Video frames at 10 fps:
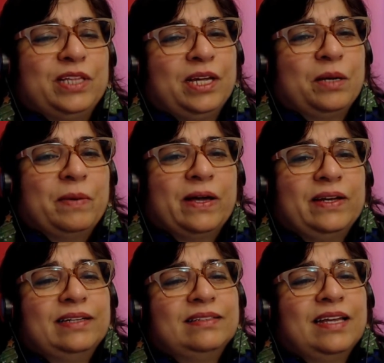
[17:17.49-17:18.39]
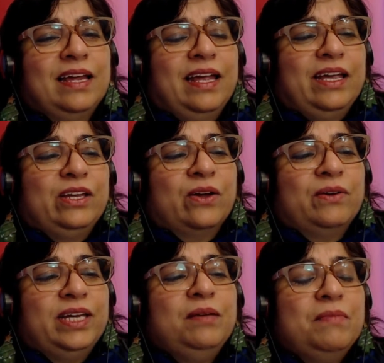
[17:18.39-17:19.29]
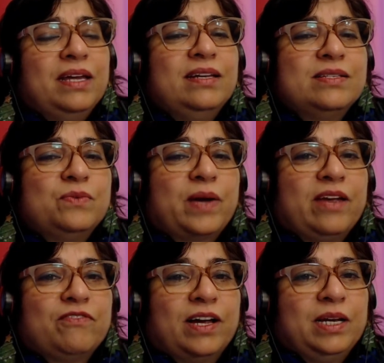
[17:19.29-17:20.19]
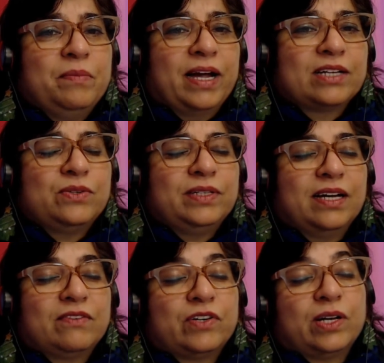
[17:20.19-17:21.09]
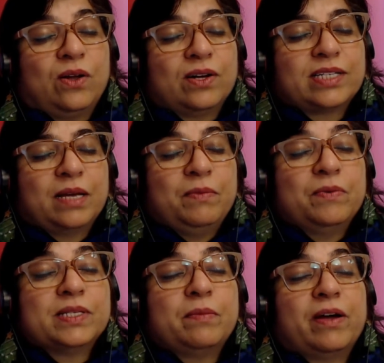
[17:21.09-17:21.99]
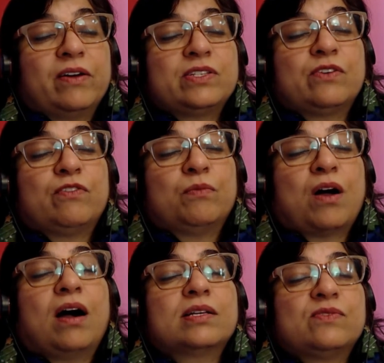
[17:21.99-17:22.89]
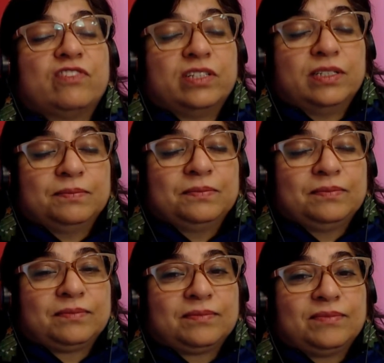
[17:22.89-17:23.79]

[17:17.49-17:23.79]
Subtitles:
If we think about it, he made his way finally back to India after a long time. He was a barrister from Oxford.